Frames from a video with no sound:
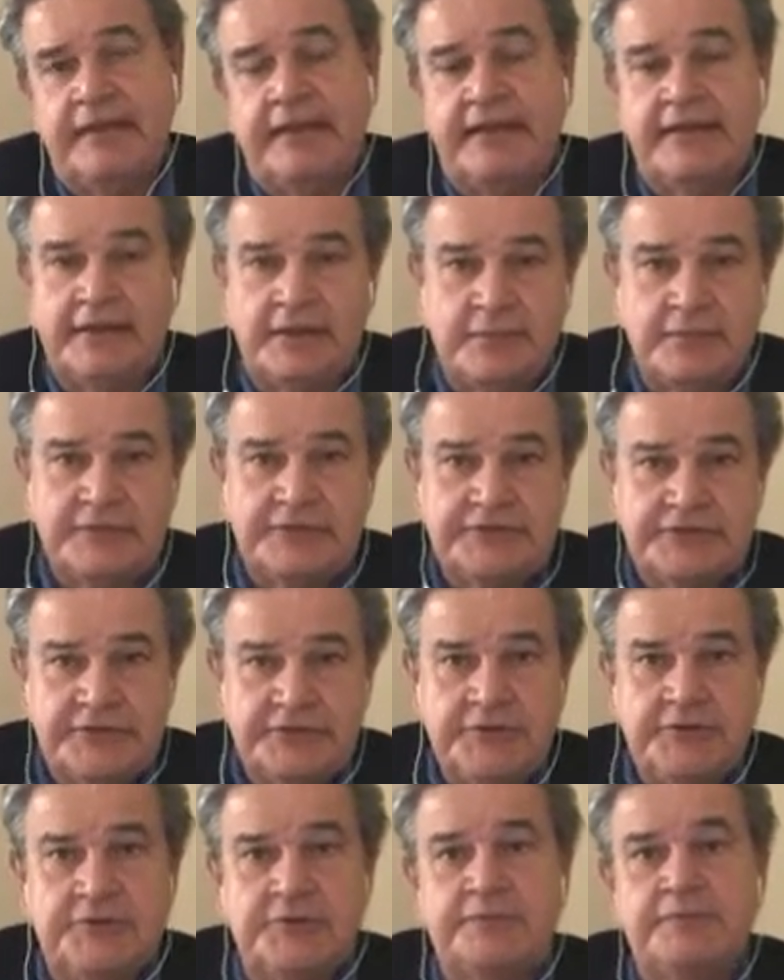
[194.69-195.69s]
And number
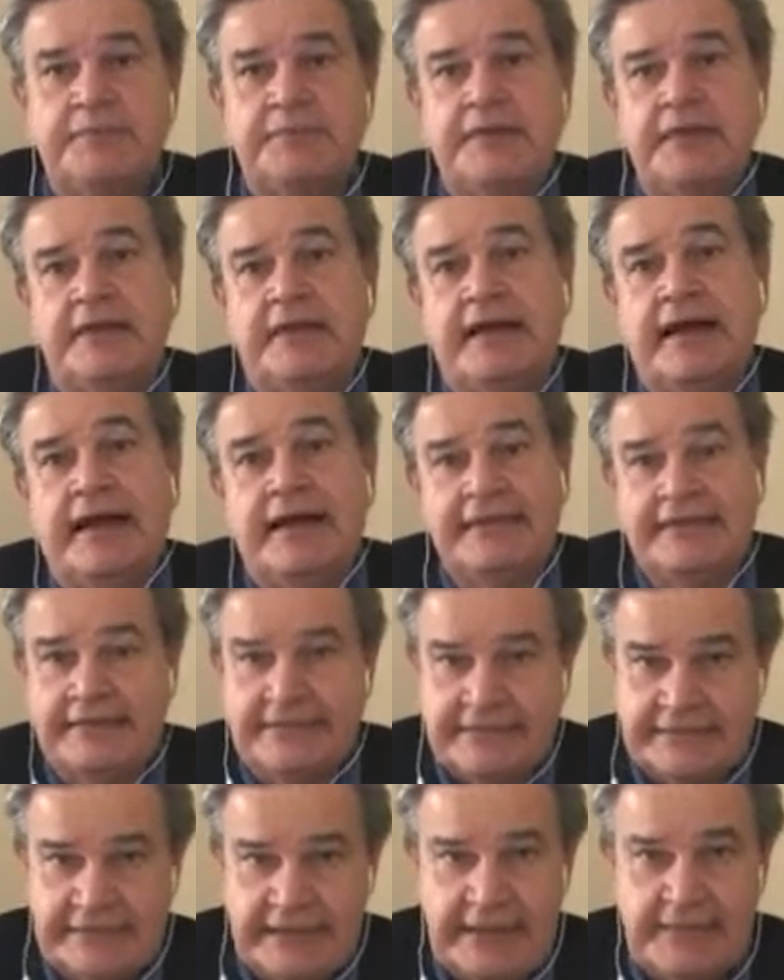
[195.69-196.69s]
two, I
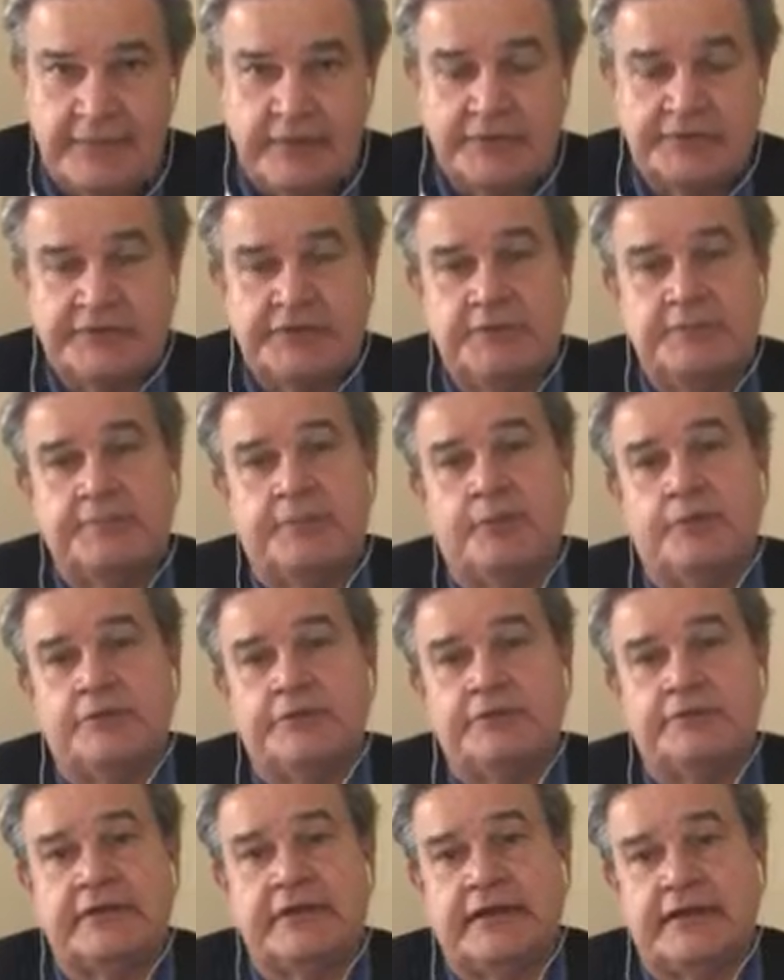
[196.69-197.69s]
think the most
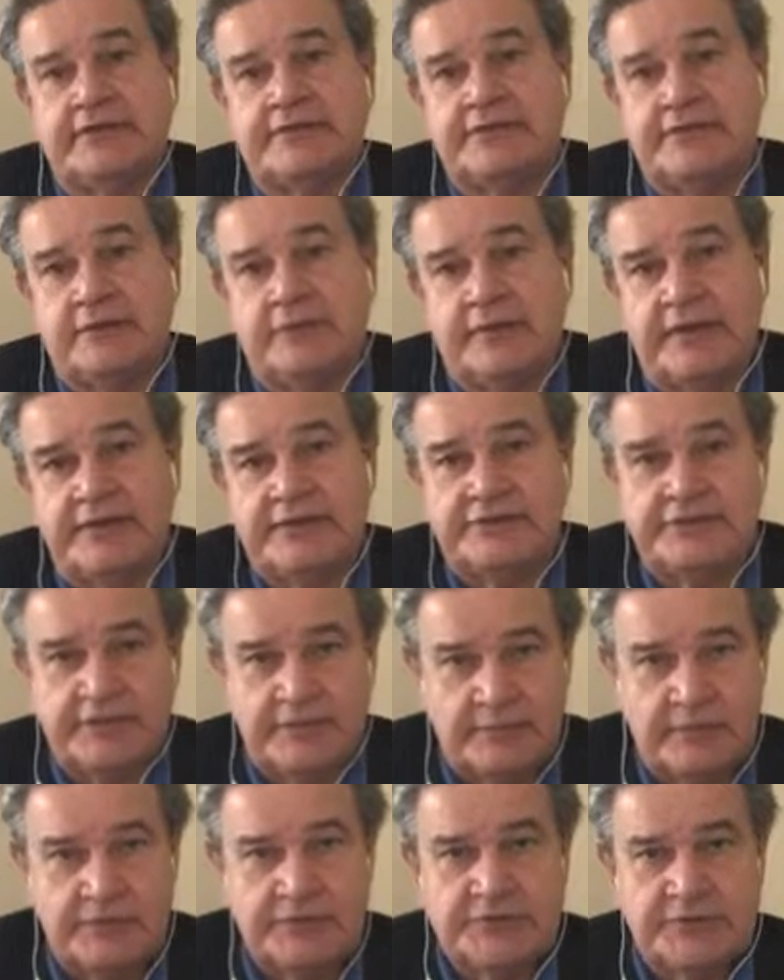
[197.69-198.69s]
important consequence, or
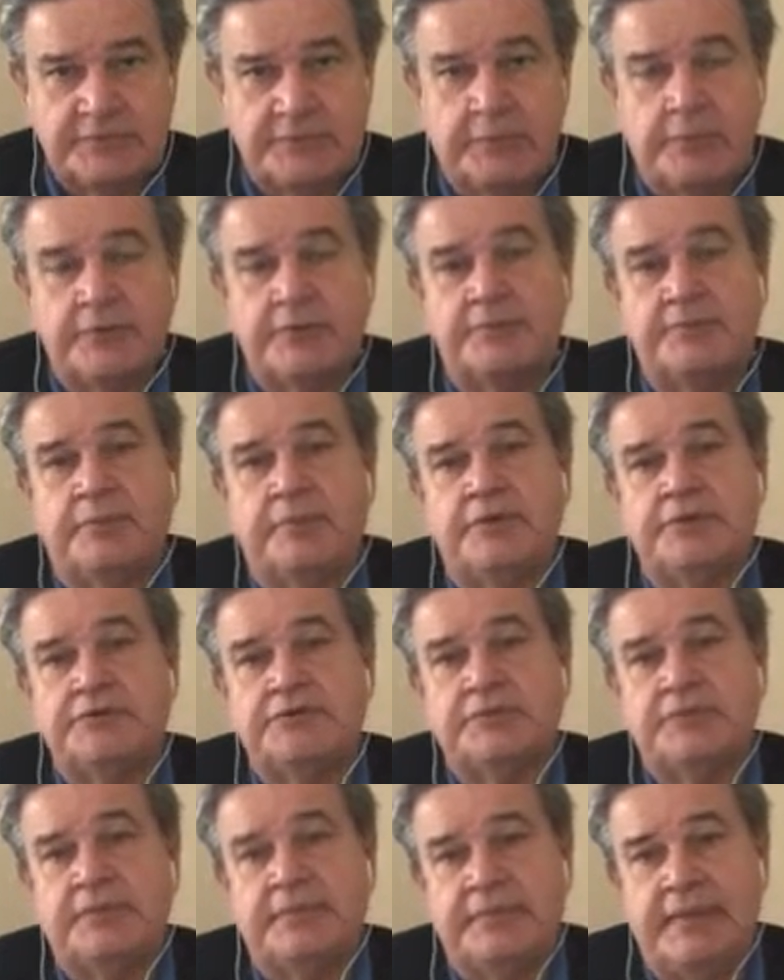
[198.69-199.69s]
the most important
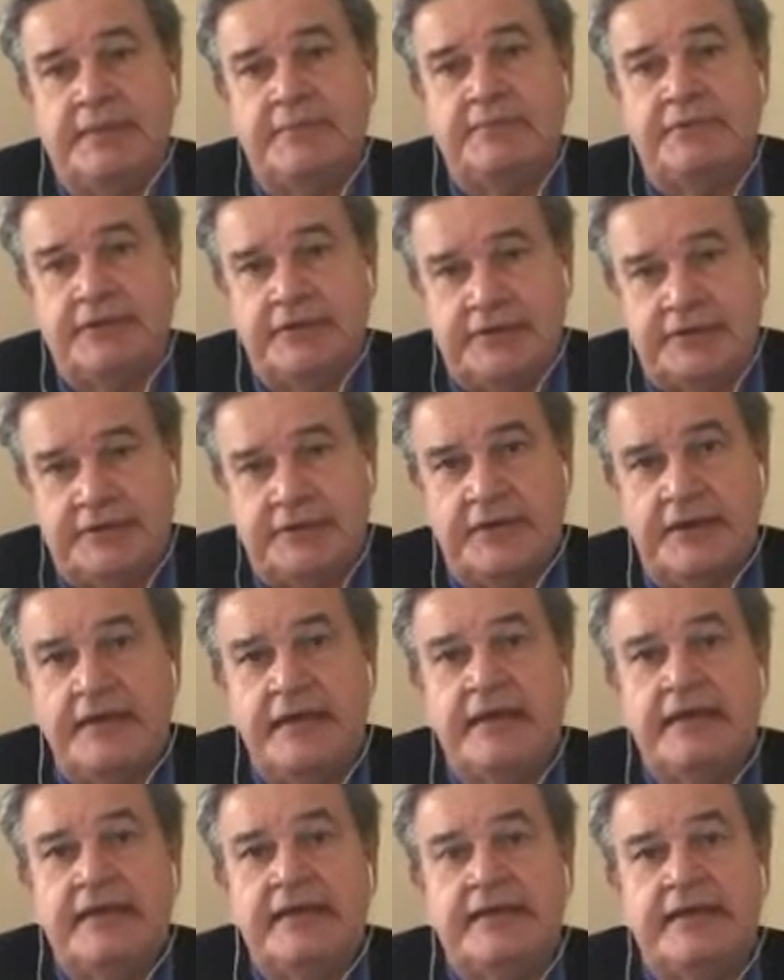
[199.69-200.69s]
point to remember here,
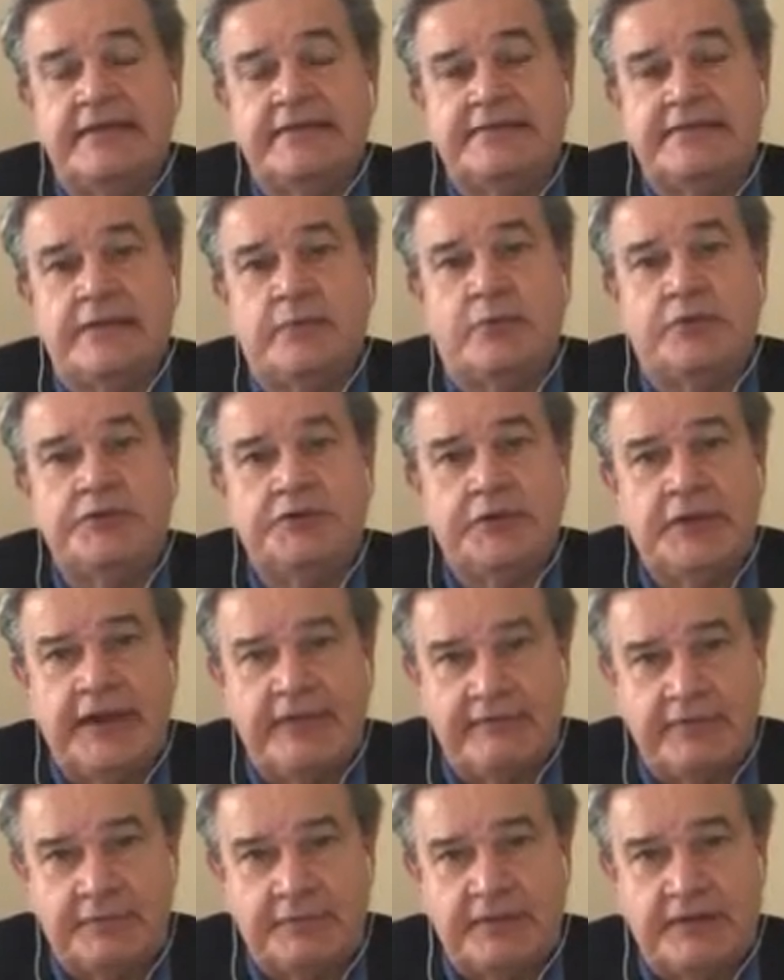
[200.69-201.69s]
is that when you
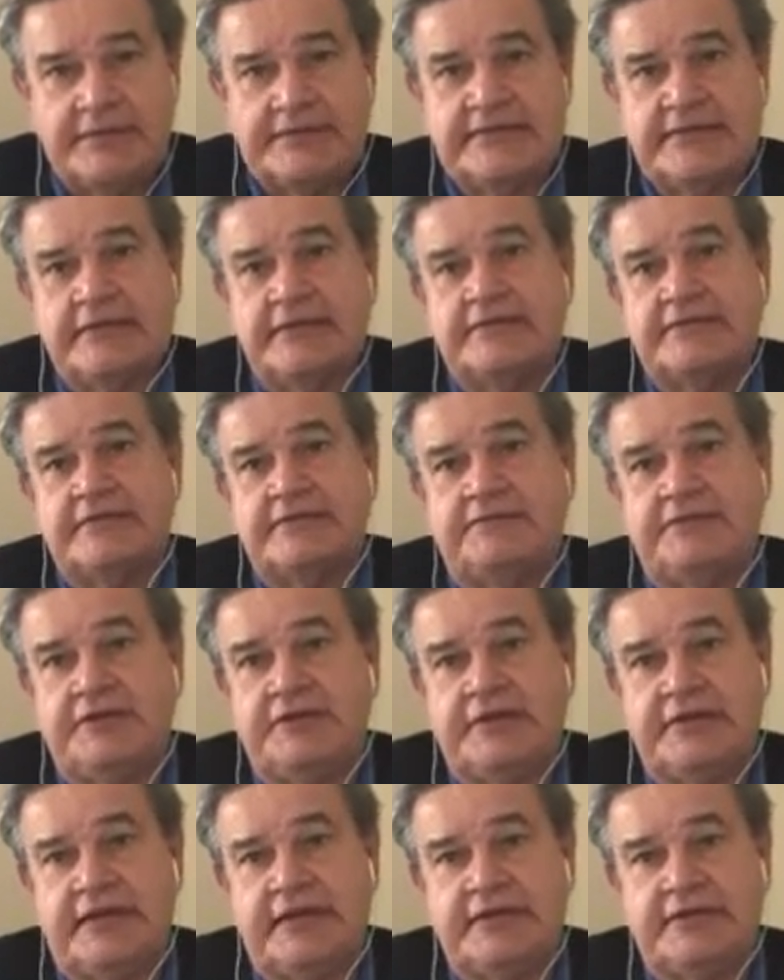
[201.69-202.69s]
have a president of the
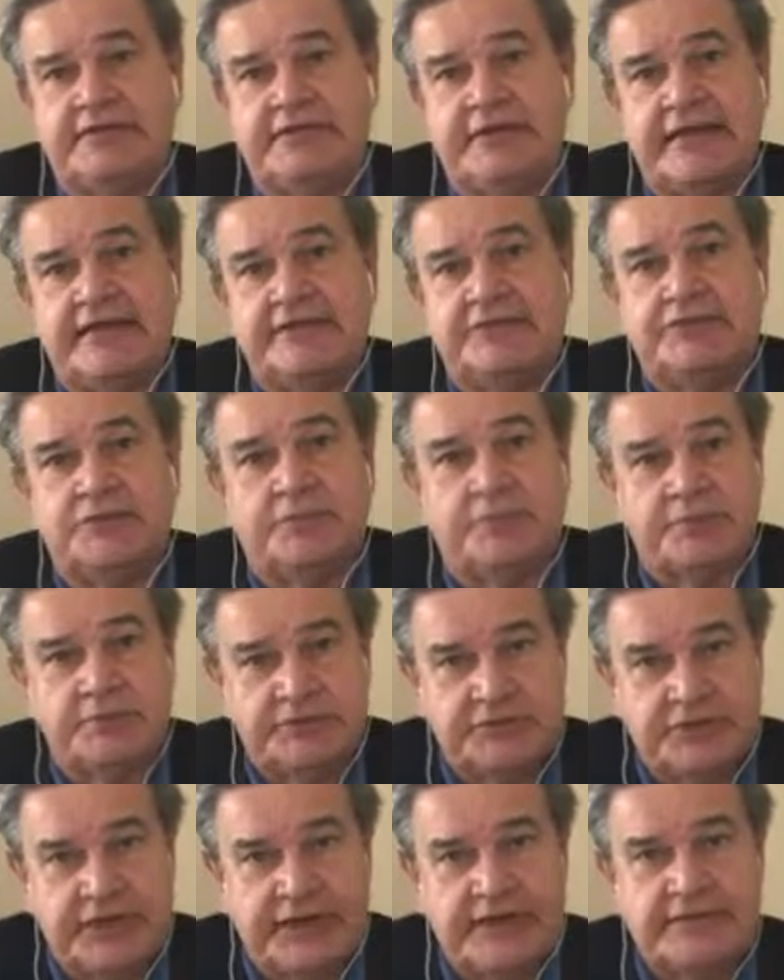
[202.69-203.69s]
United States who
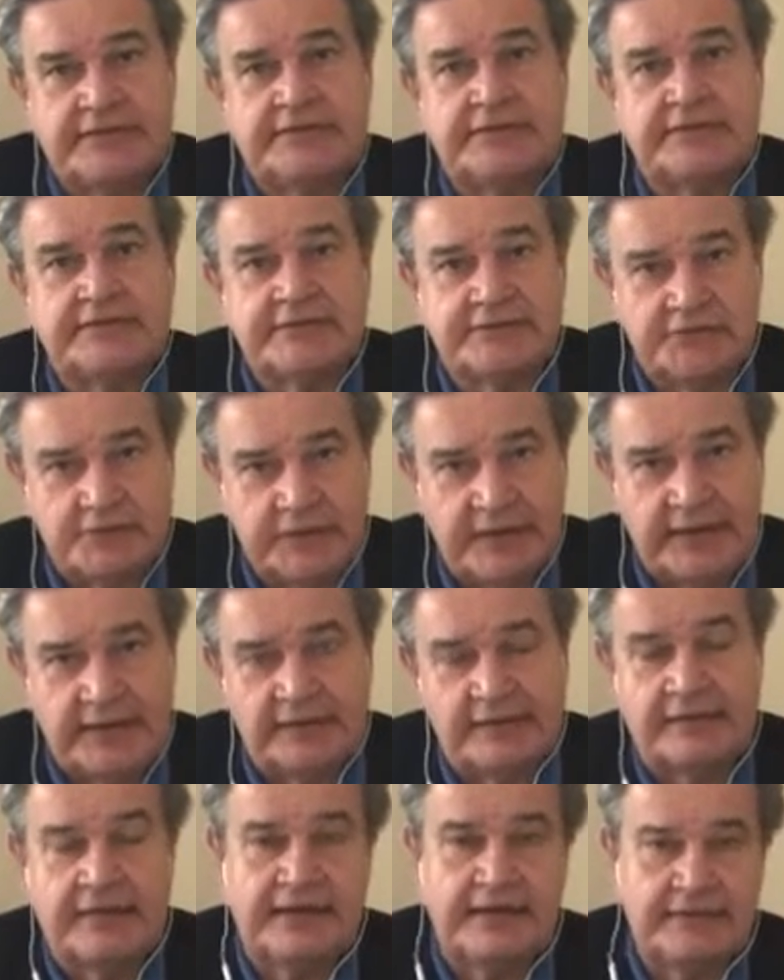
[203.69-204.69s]
projects
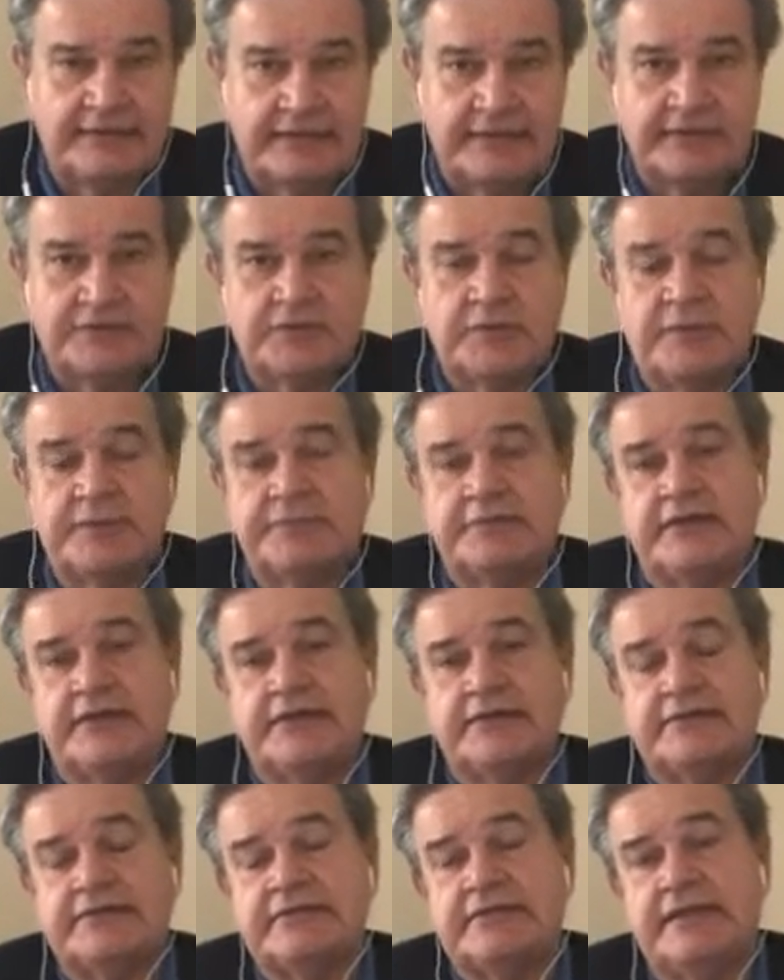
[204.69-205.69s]
strength, and I think Trump
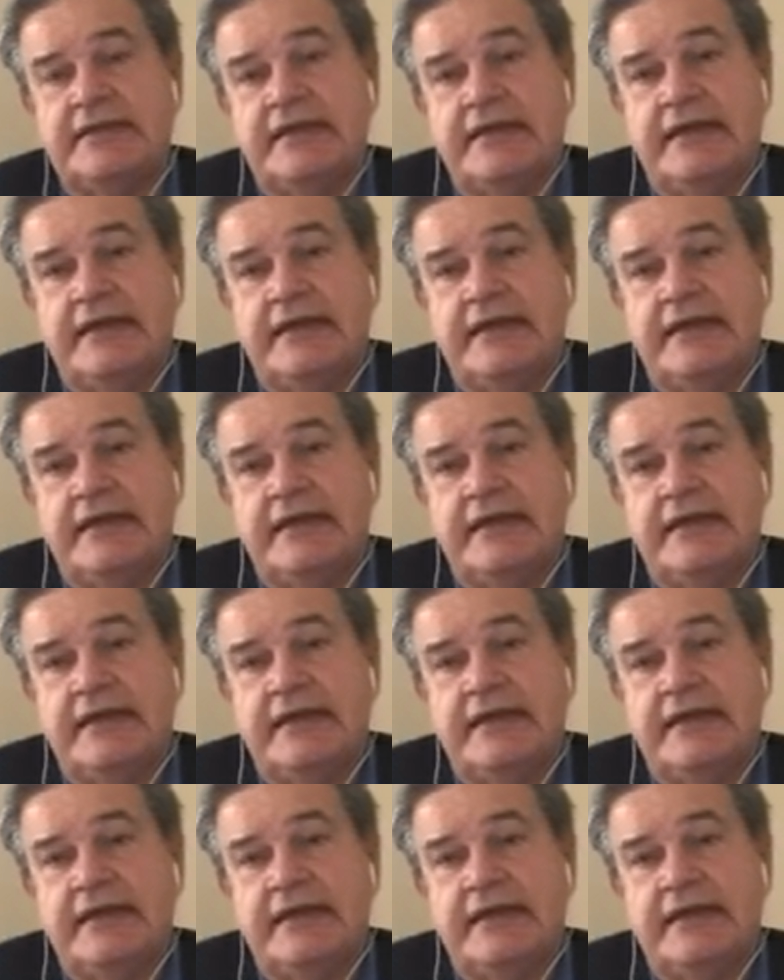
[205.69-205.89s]
does,